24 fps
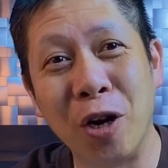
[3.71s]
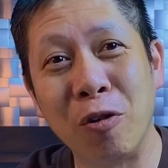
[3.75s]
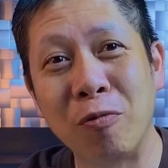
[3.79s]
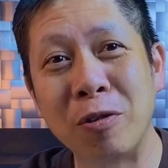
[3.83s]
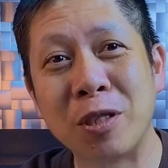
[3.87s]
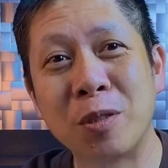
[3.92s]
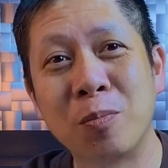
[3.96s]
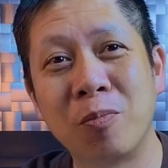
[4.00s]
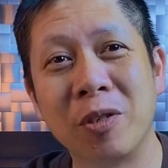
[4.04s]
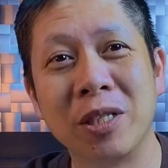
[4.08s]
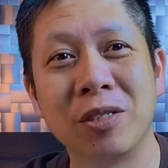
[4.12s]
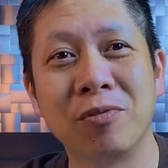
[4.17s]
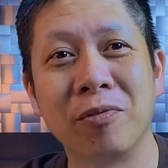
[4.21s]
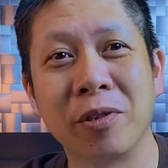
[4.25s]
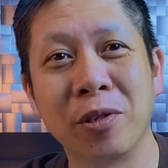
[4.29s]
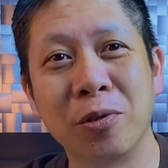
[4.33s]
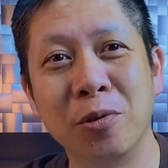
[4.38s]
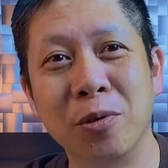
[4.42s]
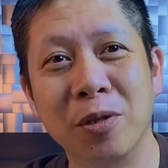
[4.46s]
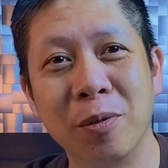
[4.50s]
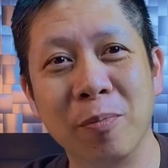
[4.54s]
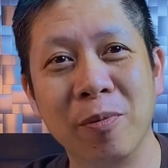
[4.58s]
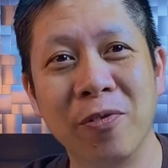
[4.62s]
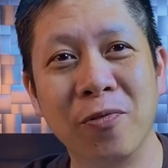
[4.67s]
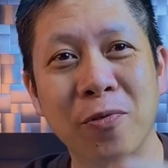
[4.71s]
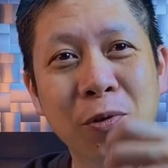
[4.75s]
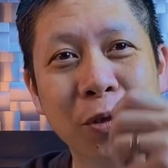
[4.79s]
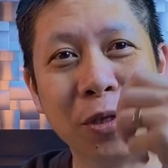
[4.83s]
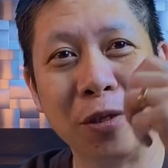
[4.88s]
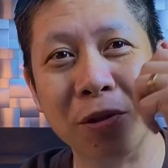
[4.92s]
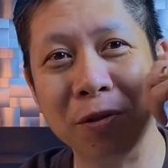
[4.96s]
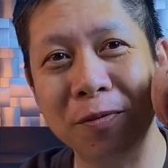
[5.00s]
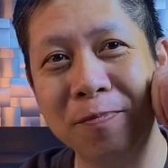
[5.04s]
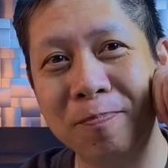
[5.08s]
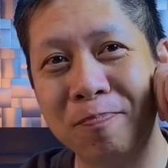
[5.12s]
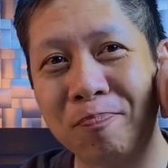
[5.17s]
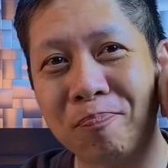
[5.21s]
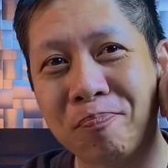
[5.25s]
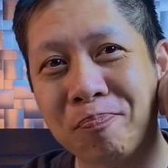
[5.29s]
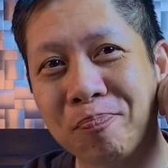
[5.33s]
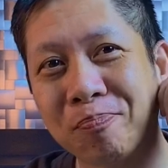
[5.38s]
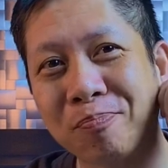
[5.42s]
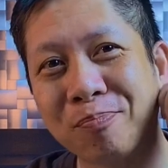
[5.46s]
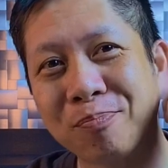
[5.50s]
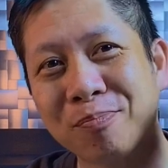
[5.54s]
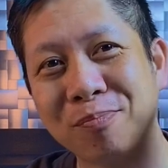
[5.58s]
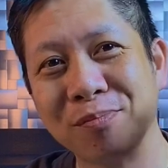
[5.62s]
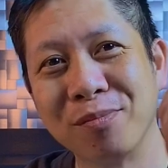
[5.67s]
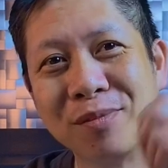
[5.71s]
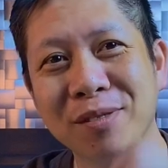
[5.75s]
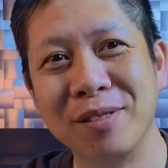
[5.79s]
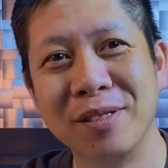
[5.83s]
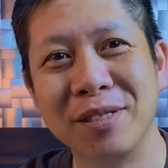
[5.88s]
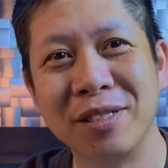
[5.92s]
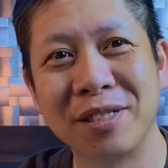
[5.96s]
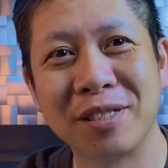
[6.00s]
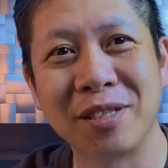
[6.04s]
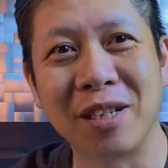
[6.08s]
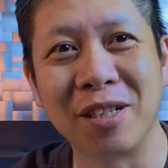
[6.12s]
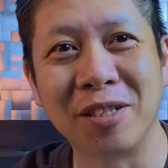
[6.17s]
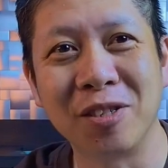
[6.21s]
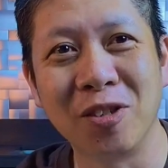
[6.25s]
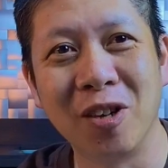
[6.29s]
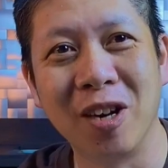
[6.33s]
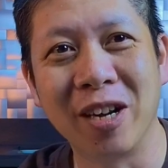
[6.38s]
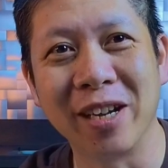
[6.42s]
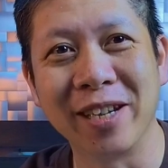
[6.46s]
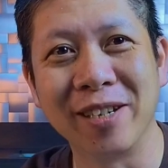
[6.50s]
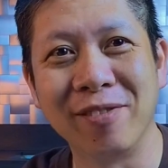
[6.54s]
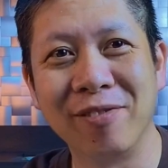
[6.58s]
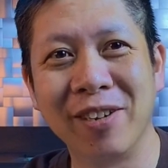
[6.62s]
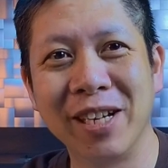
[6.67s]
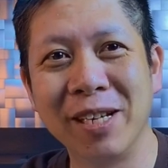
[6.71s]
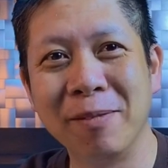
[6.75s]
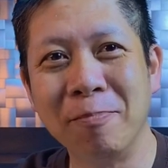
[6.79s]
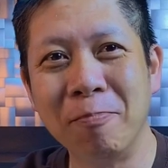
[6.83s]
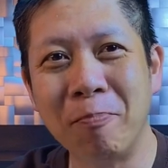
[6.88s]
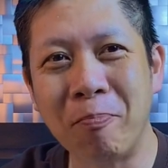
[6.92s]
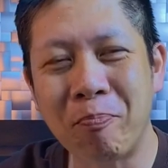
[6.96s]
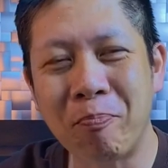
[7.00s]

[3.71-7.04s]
always press record before you start talking, right?